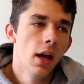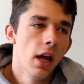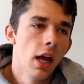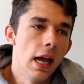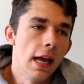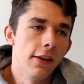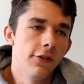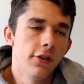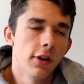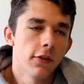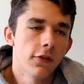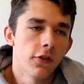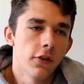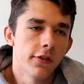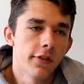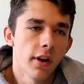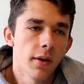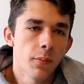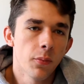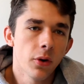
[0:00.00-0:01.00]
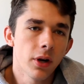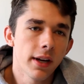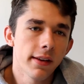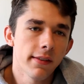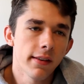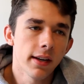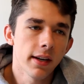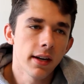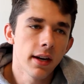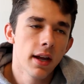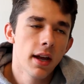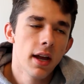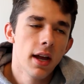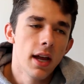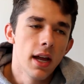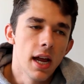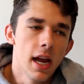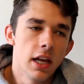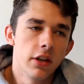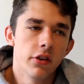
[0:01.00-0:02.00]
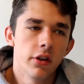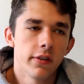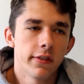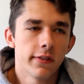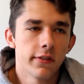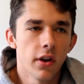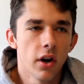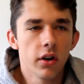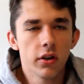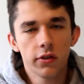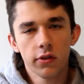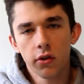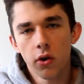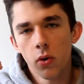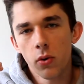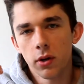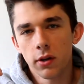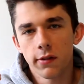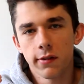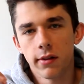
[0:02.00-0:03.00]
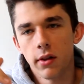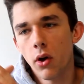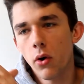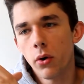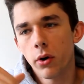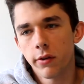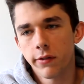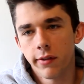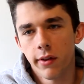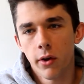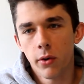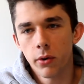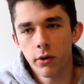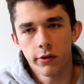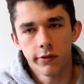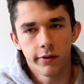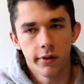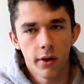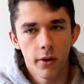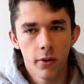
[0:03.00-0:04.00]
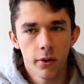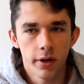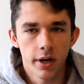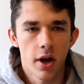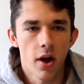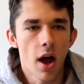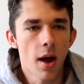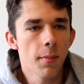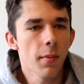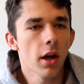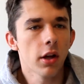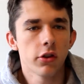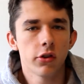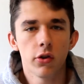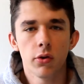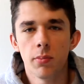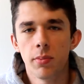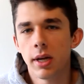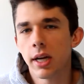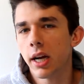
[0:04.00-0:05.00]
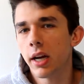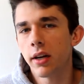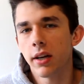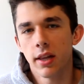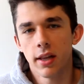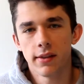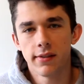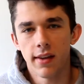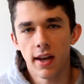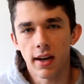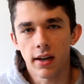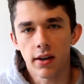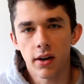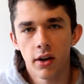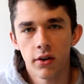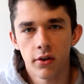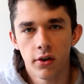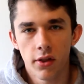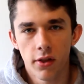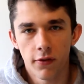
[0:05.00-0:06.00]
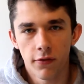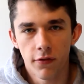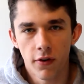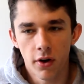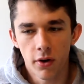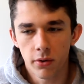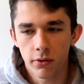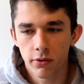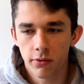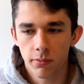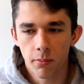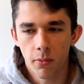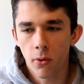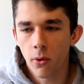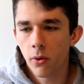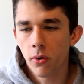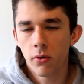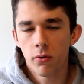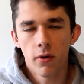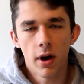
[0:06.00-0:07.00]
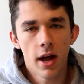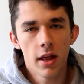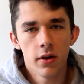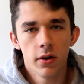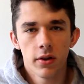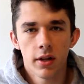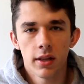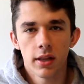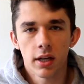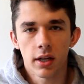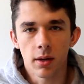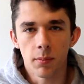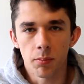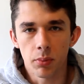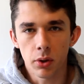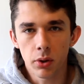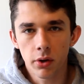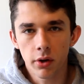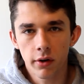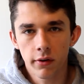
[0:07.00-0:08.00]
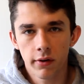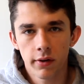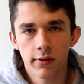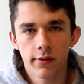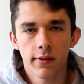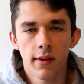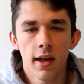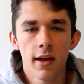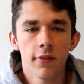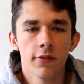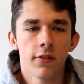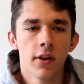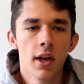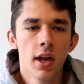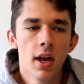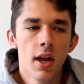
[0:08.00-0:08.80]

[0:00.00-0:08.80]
It's just for some reason, it just starts going slower, slower, slower. Now I'm not too big on the tech under the phones more rather than the computers and stuff,